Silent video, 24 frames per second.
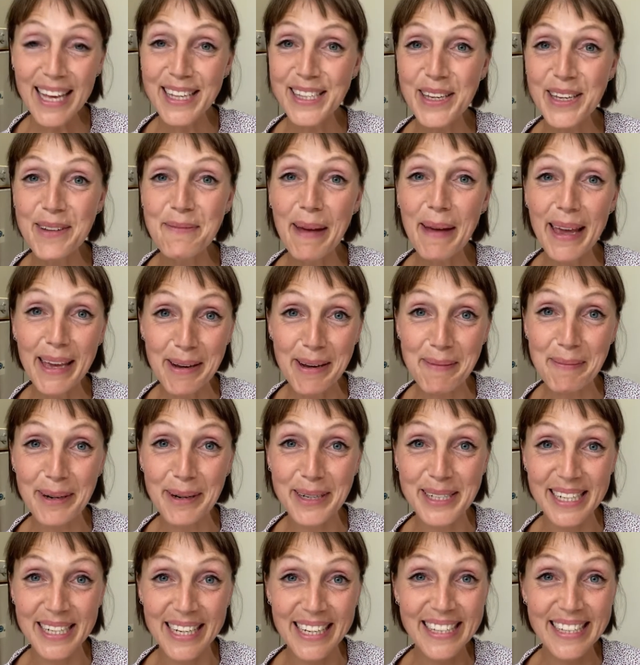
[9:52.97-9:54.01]
So makeup
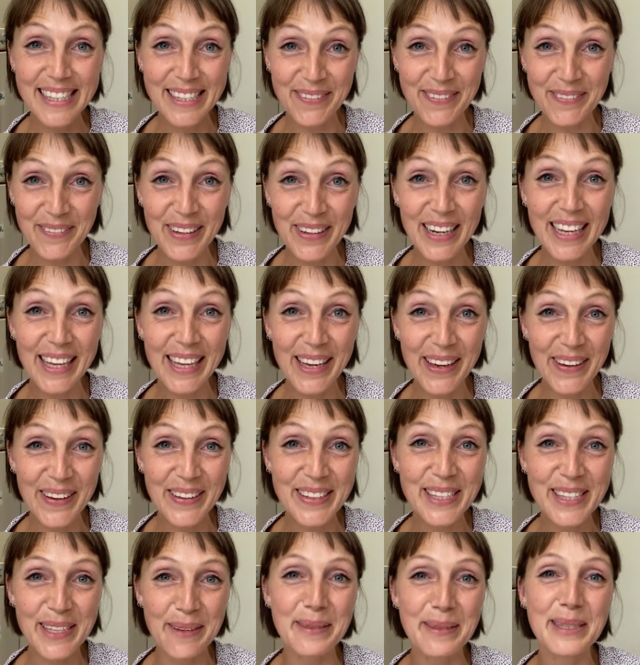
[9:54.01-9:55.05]
brushes, a really
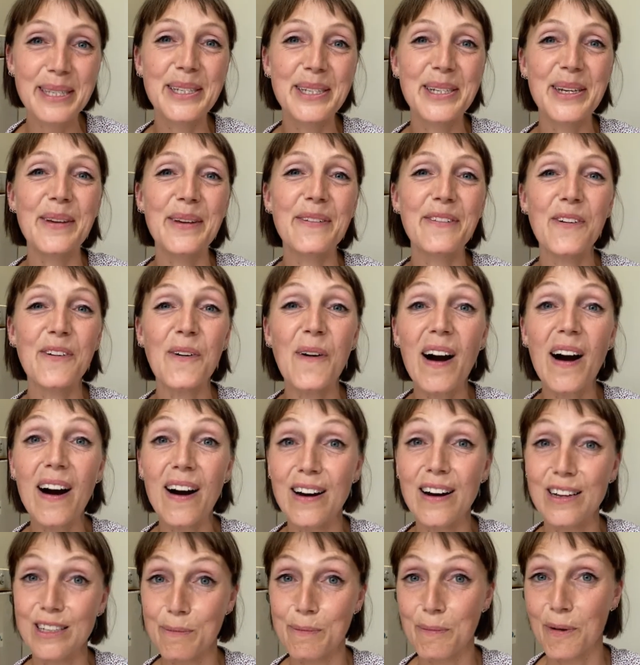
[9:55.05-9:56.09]
good substitute for
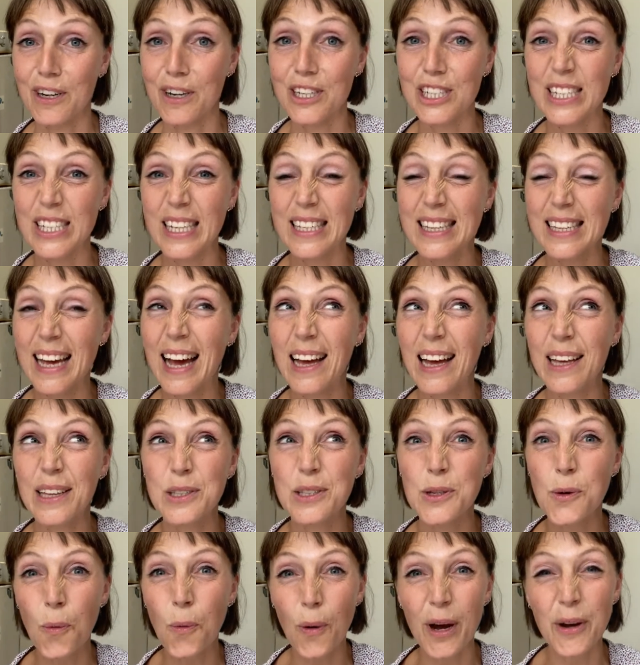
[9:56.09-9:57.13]
art brushes,
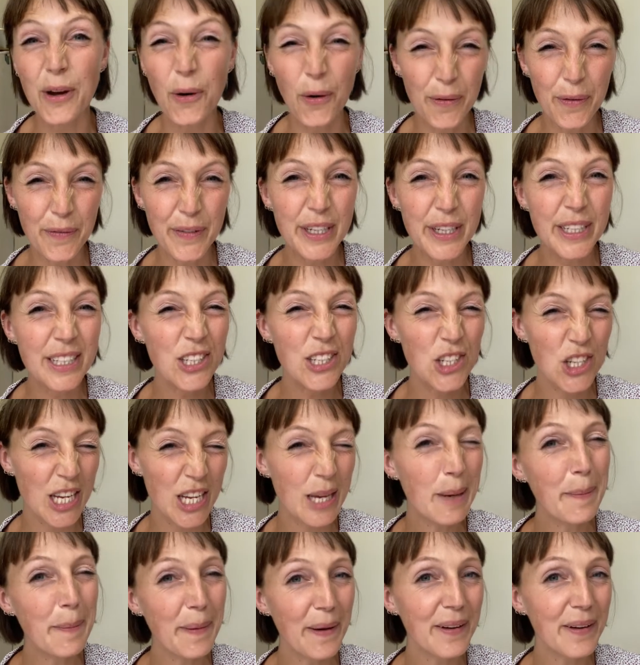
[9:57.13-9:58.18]
and quite often
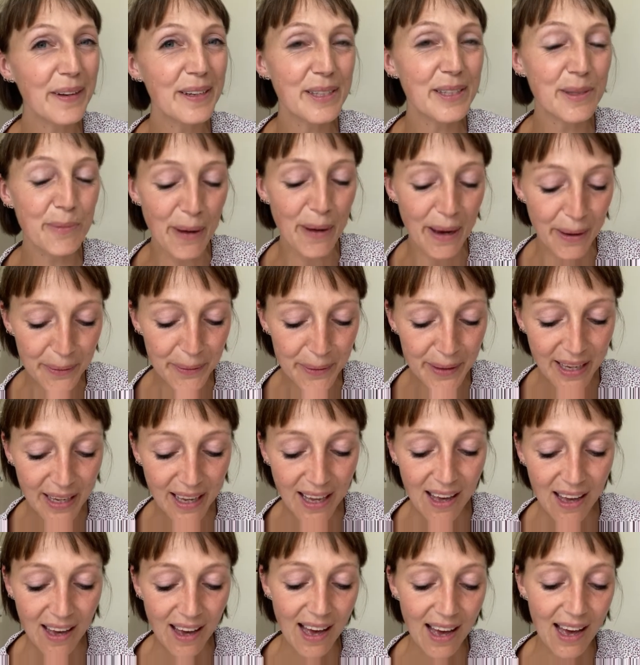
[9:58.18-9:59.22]
cheaper as well.
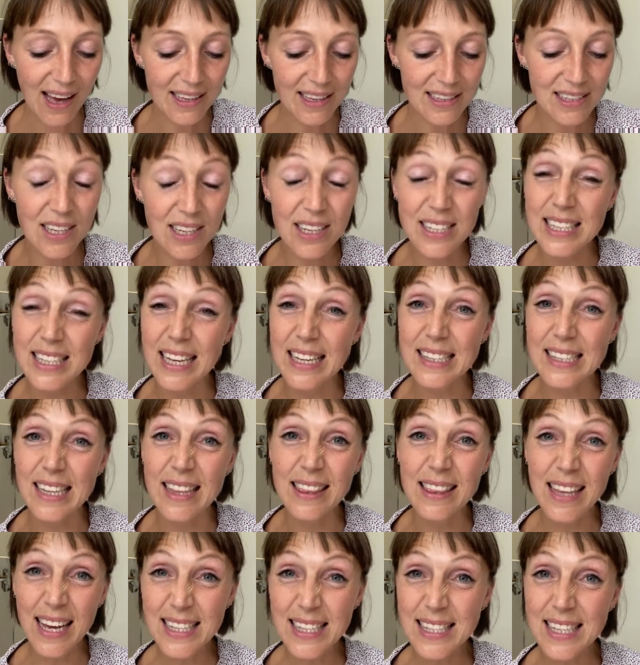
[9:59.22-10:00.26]
And because they're
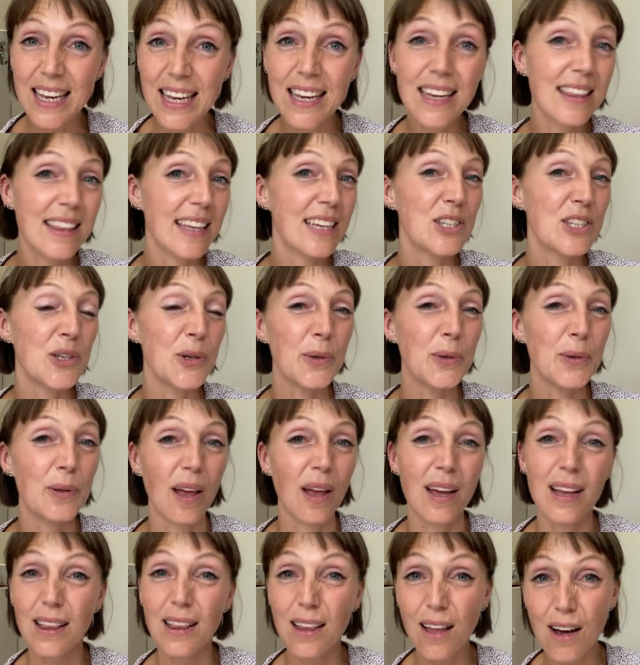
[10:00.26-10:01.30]
synthetic, they do
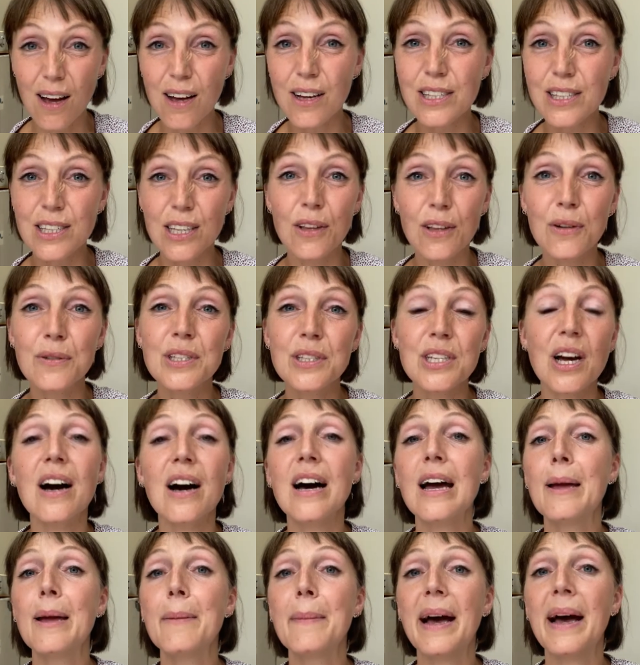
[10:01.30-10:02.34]
like last a long
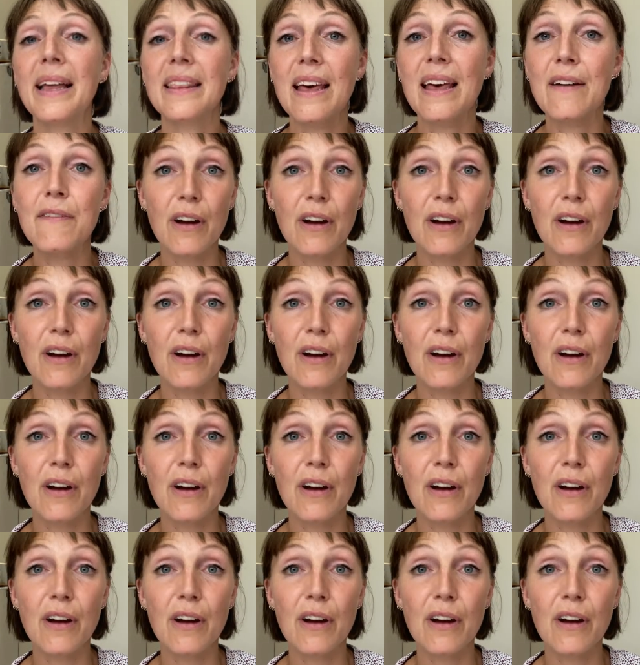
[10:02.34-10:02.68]
time, and they're